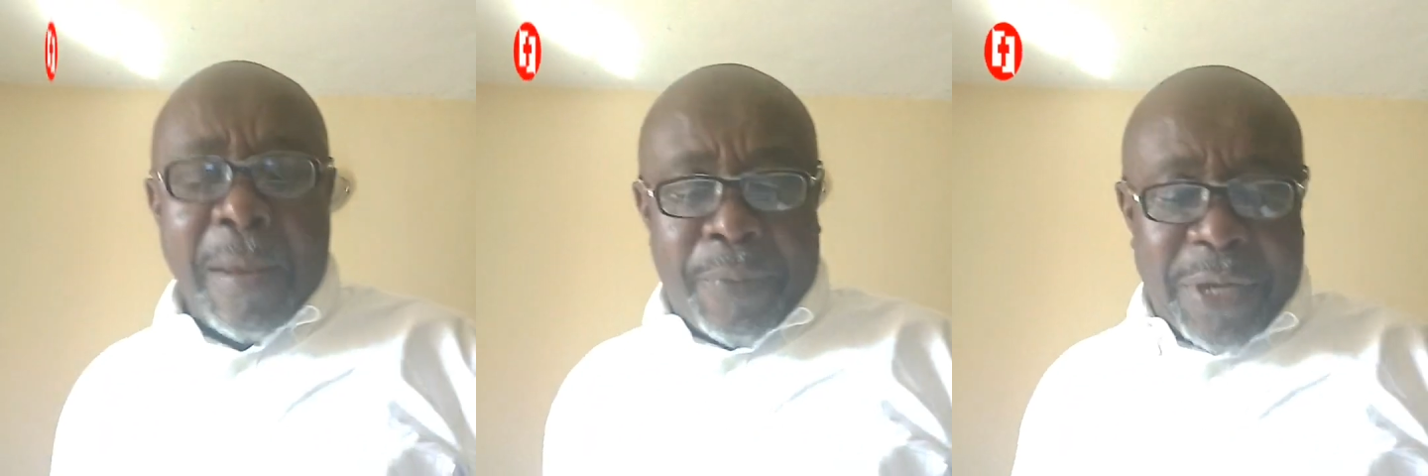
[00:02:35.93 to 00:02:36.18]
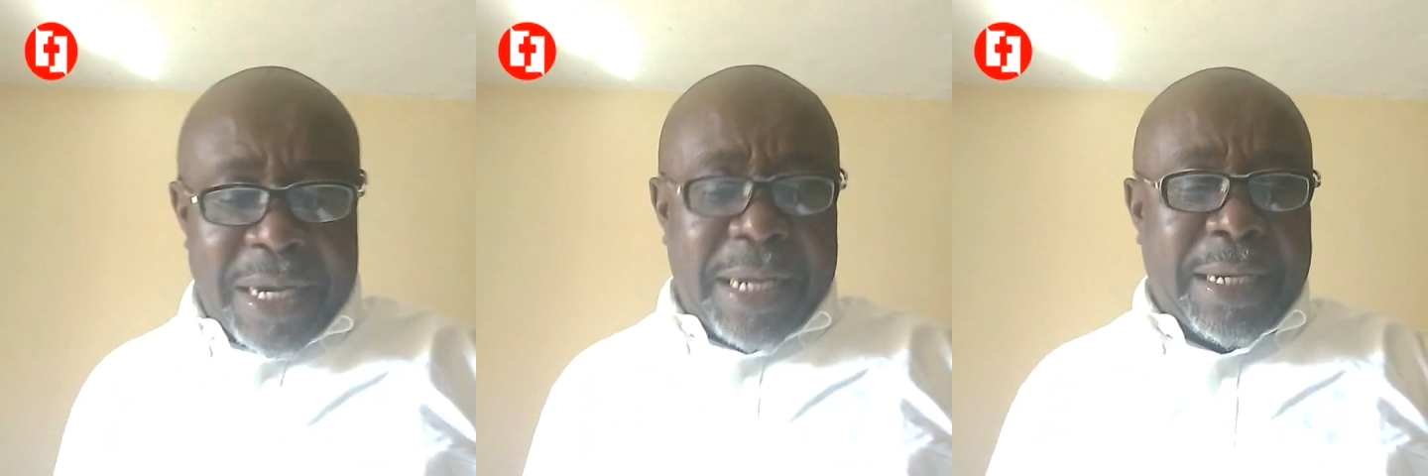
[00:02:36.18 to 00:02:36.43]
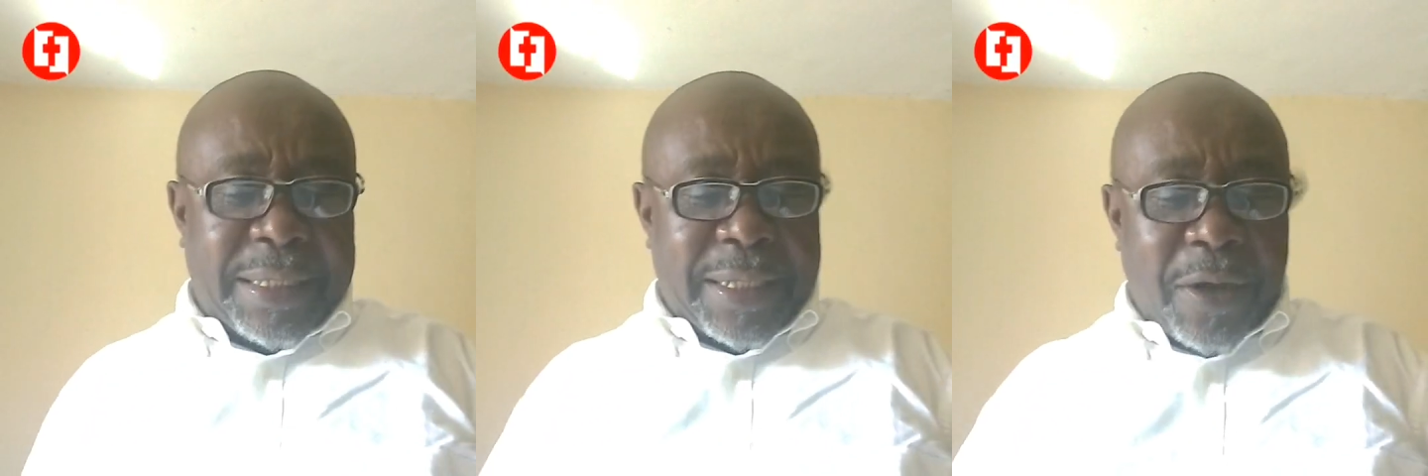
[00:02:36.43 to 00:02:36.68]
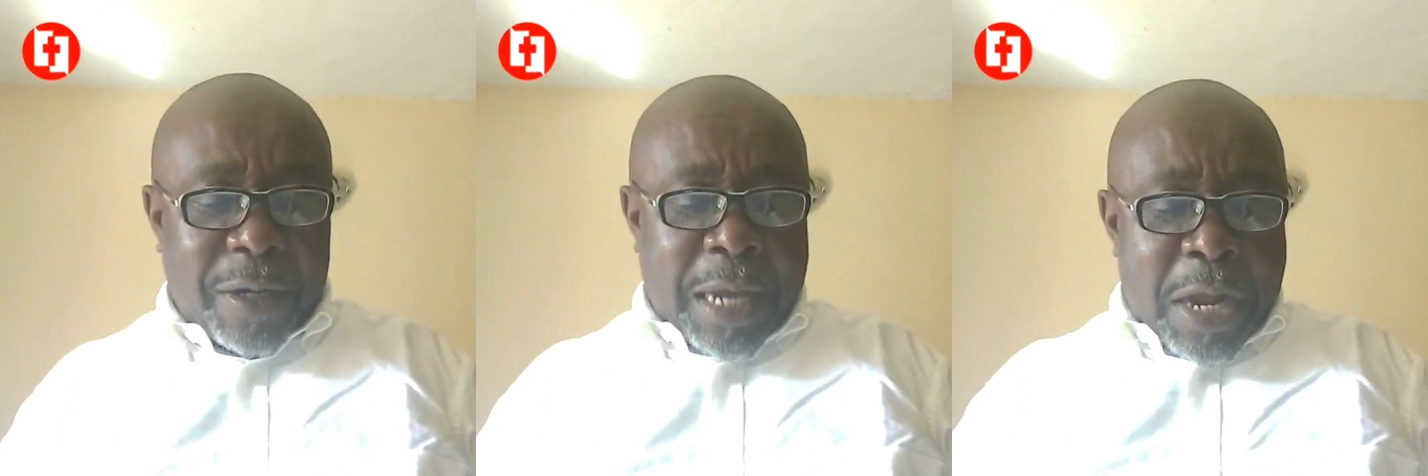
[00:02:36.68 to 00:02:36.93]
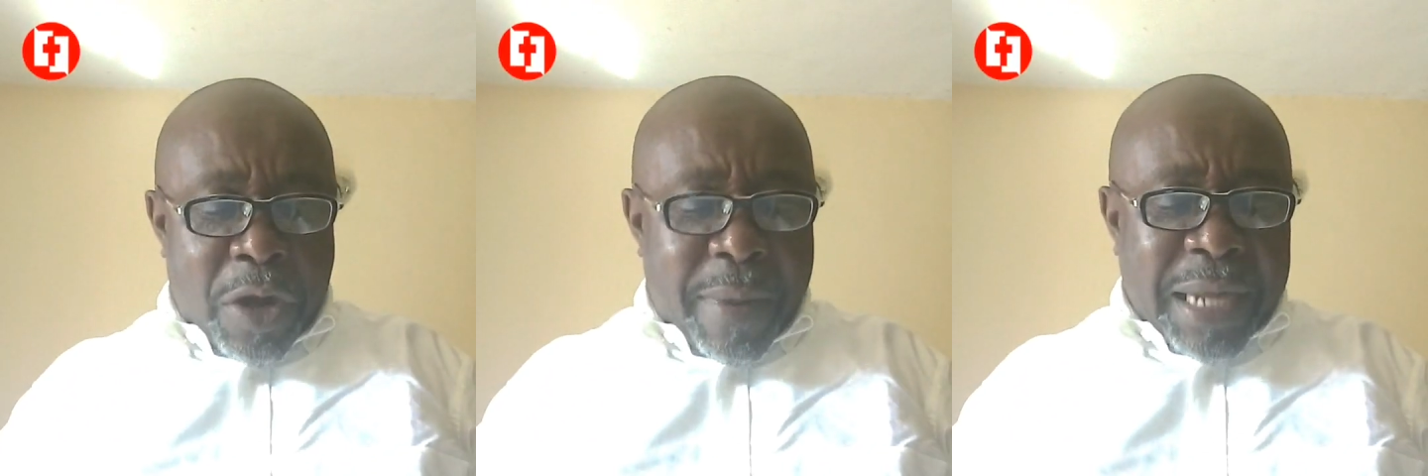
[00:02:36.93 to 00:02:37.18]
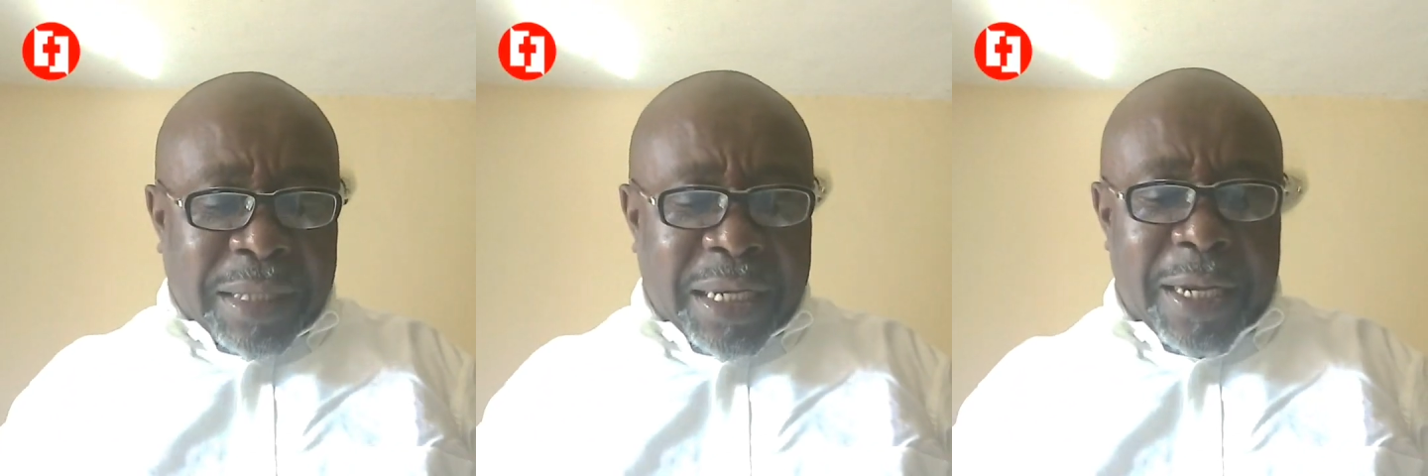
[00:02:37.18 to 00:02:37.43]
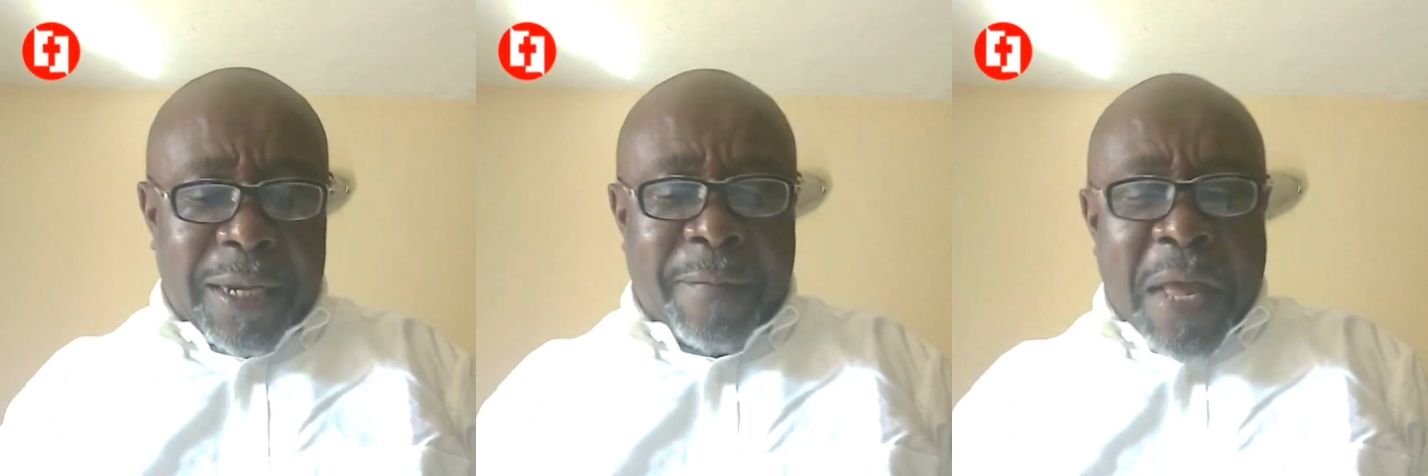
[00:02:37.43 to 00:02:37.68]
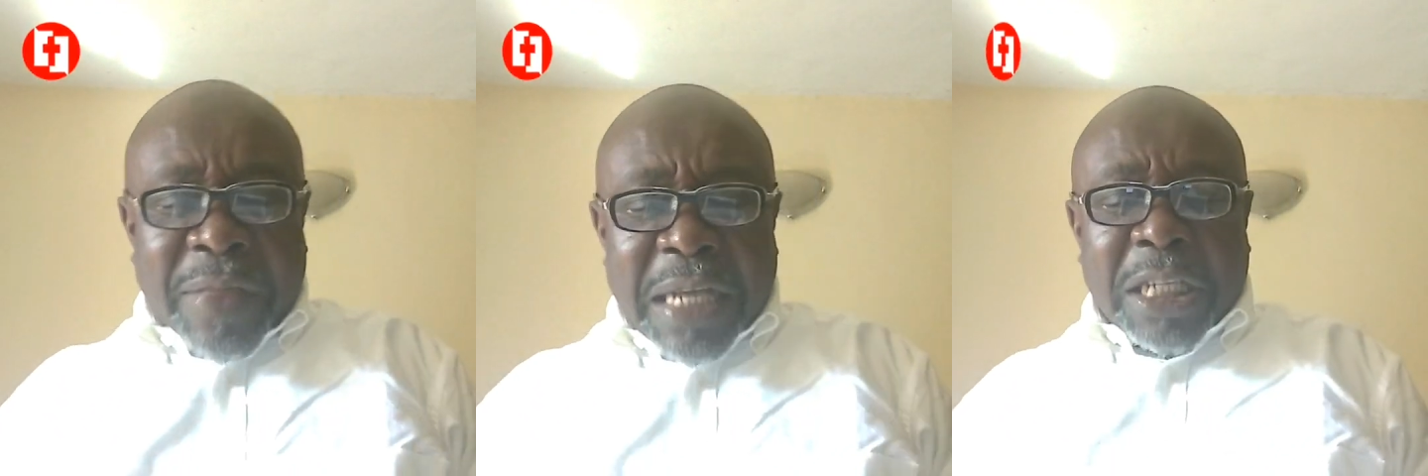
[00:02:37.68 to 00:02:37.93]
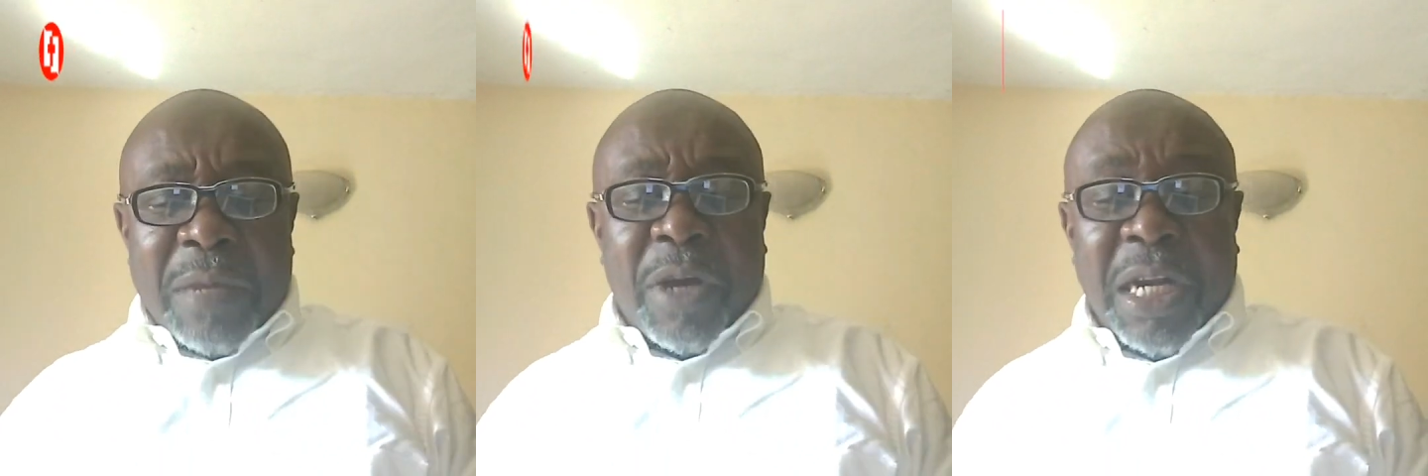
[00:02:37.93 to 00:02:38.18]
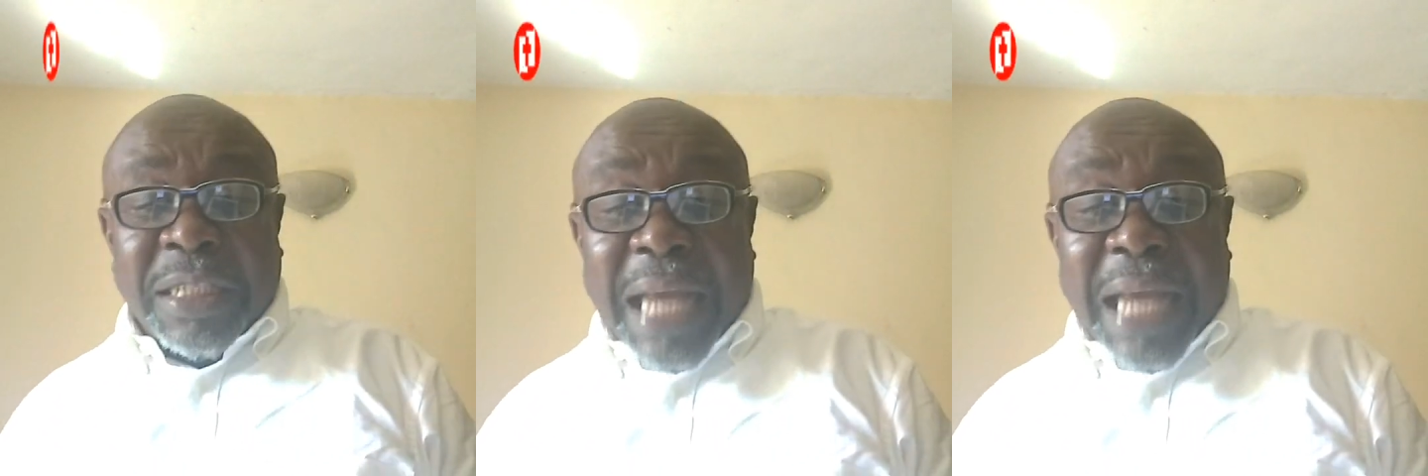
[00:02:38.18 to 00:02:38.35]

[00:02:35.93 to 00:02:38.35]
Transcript: Praise God. Number three, testimonies